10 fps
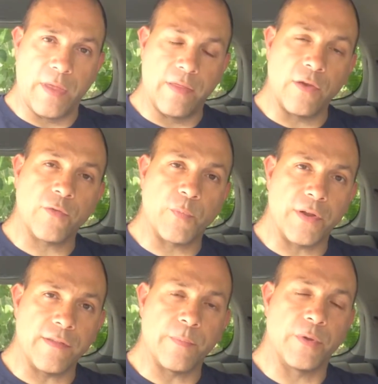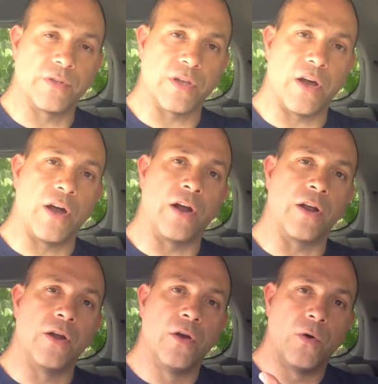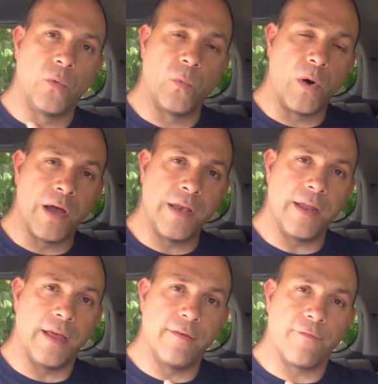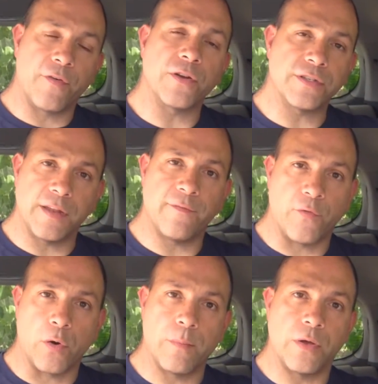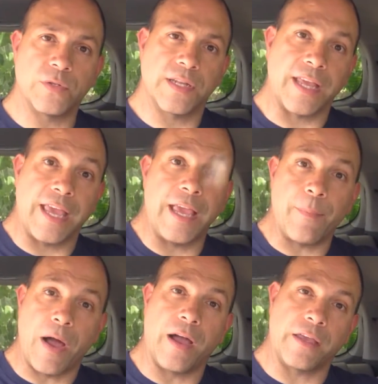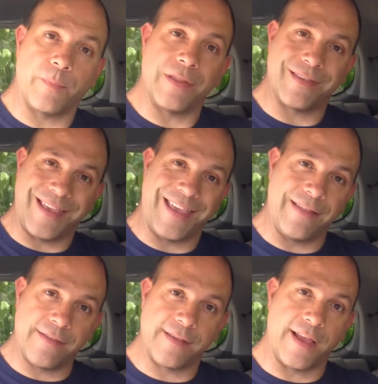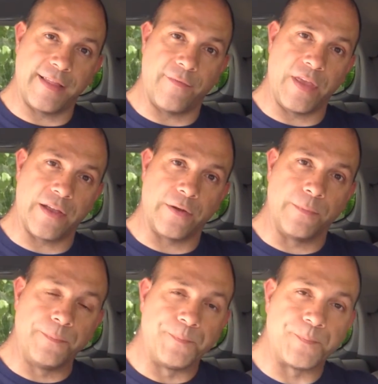And those principles are, 1, first and foremost, keep occupants inside the vehicle.